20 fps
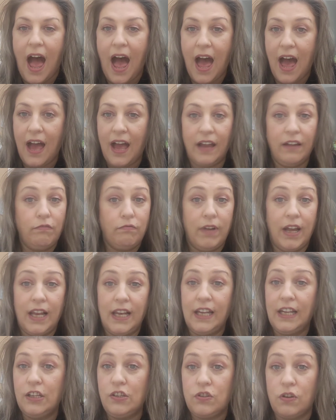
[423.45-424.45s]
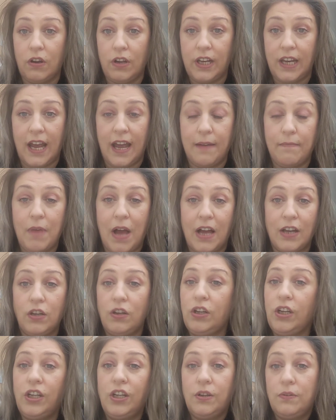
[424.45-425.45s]
I really enjoyed it. I
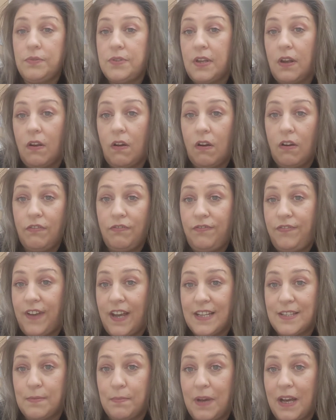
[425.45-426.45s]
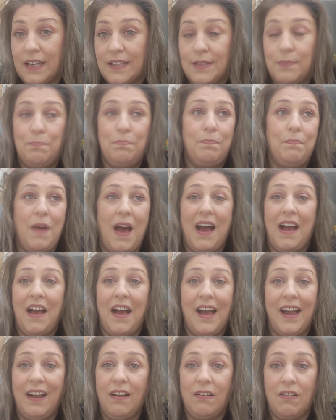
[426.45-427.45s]
don't use a lot of face masks.
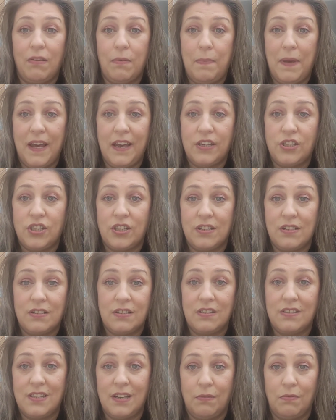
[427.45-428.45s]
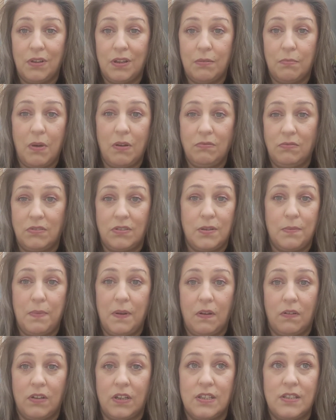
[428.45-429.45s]
I ain't got the patience to sit with them on, to
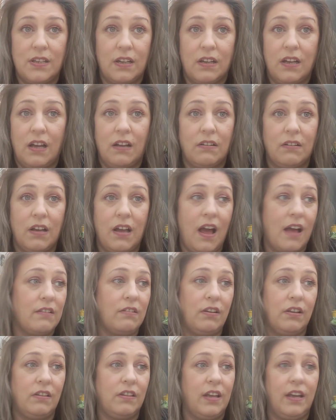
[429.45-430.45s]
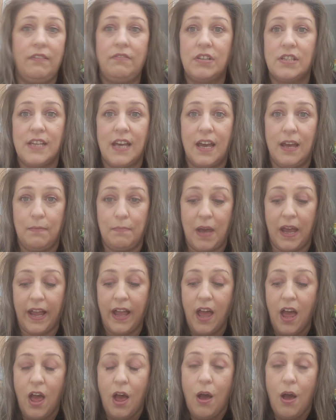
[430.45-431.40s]
be honest. I can't, they irritate me.